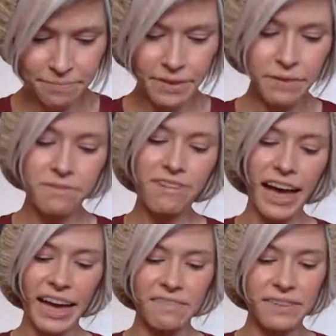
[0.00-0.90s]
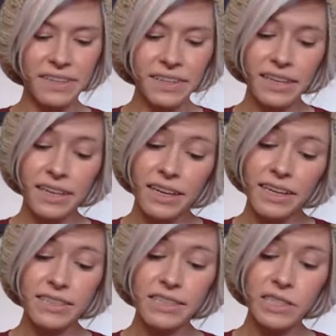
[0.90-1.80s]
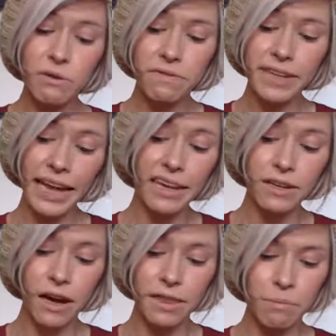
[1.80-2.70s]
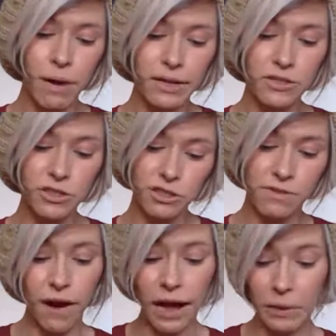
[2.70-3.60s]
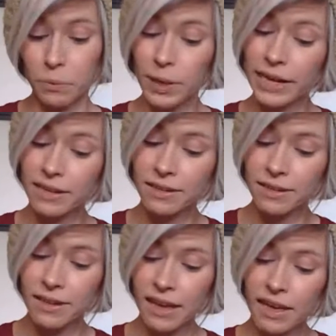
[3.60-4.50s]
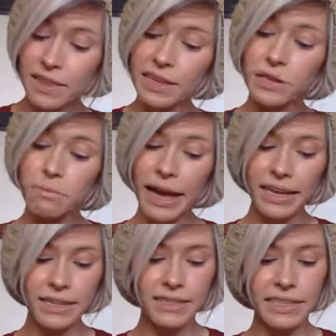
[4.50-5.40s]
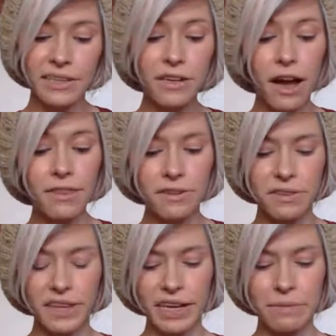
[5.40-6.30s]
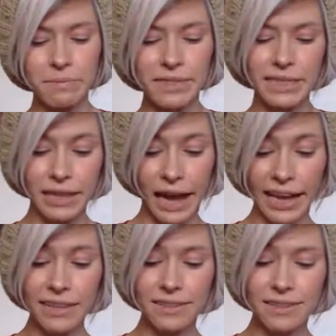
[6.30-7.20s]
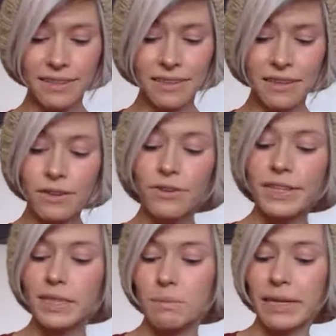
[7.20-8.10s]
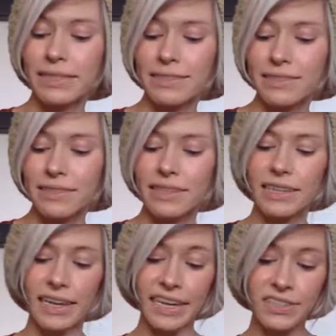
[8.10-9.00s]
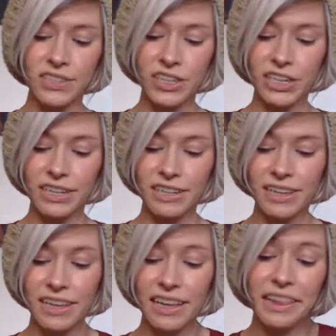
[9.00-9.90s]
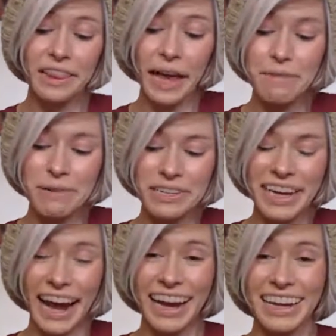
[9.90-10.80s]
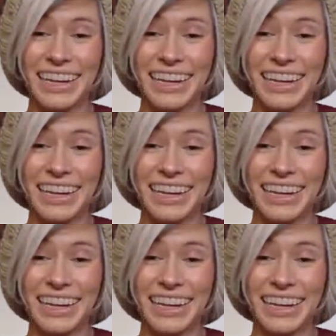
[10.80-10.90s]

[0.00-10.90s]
5. Since you have taken on the monsters of Halloween, then you might consider other themes like Christmas, Easter, Labor Day,